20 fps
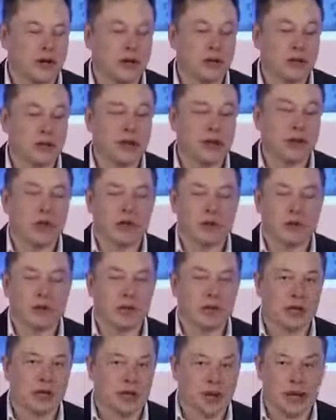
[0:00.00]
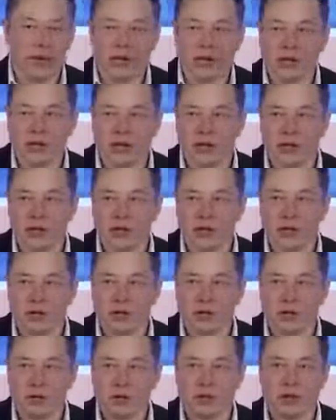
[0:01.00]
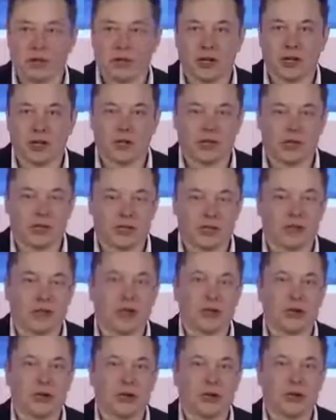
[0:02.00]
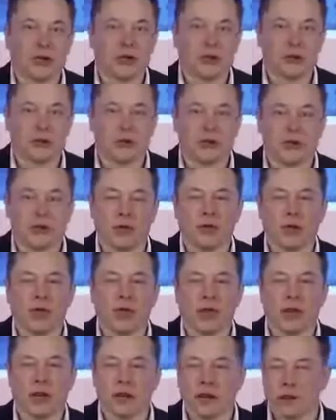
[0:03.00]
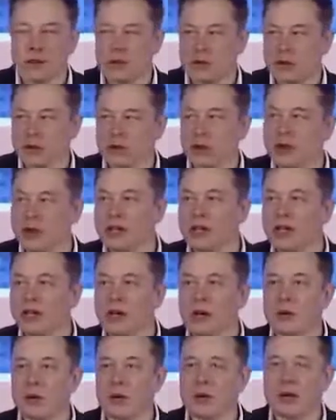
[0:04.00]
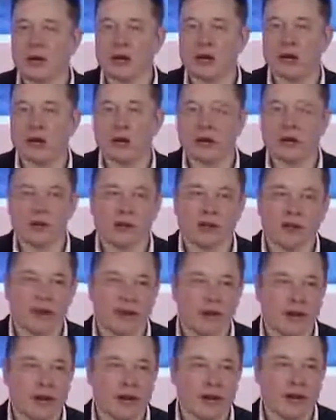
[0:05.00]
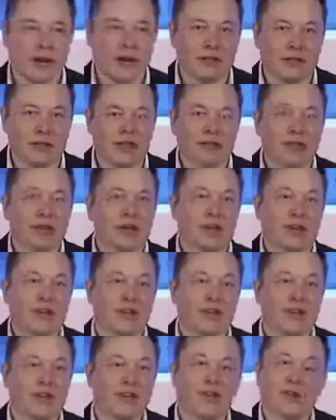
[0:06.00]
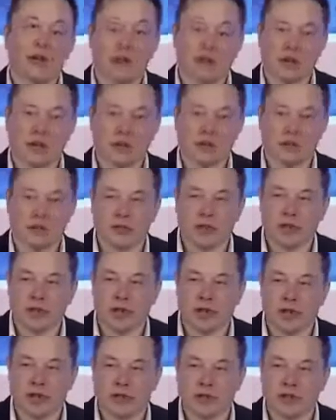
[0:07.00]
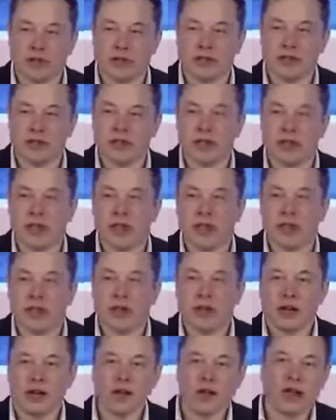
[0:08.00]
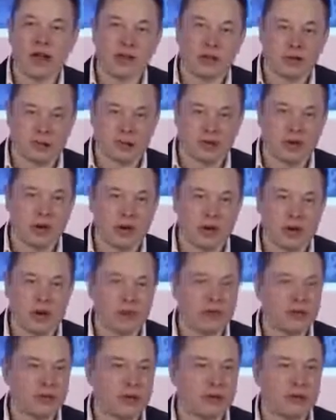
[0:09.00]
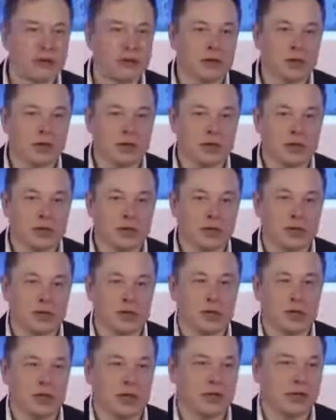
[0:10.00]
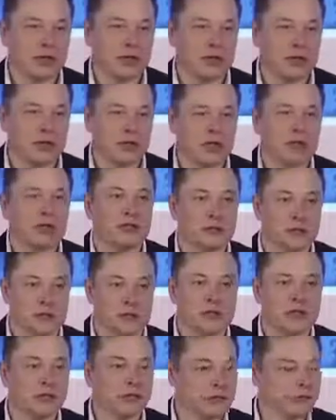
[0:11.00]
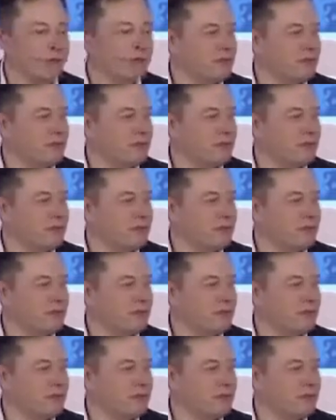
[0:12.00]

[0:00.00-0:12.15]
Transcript: We started off with 90 kilowatt superchargers, then went to 120, now we're at 135, and we're actually looking at having even more capable superchargers in the future.